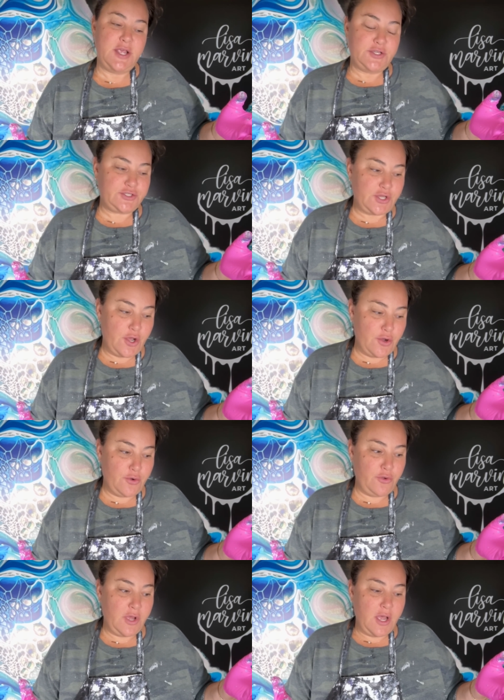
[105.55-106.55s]

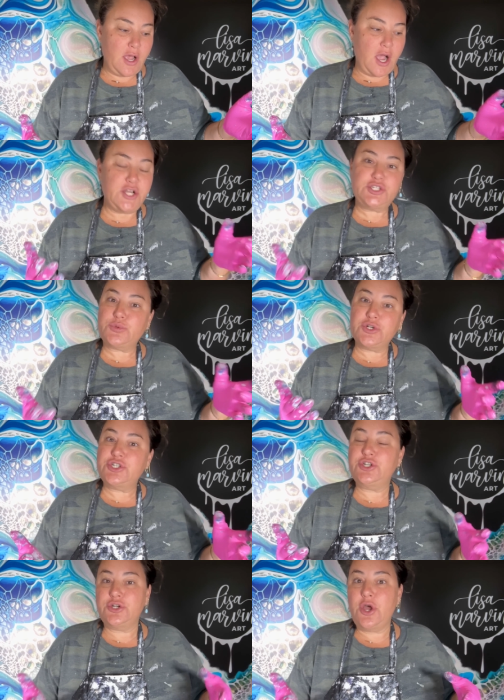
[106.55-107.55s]
So I just want
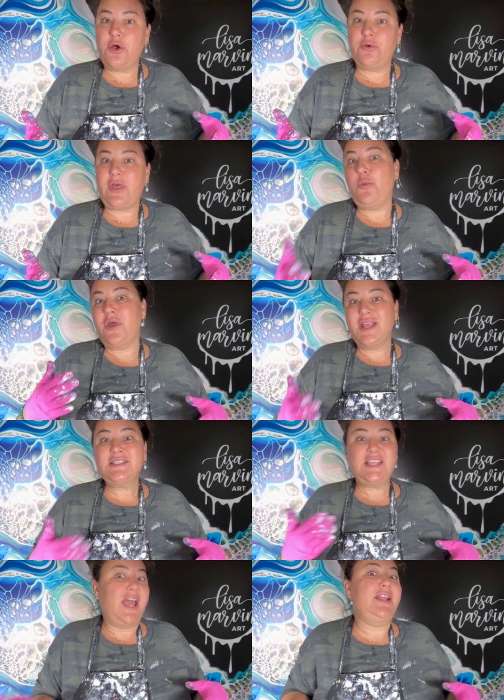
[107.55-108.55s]
you to know that when I
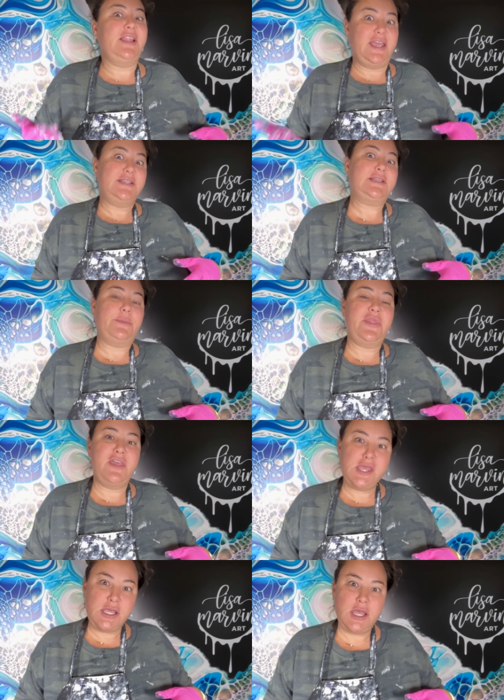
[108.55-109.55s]
say I like something,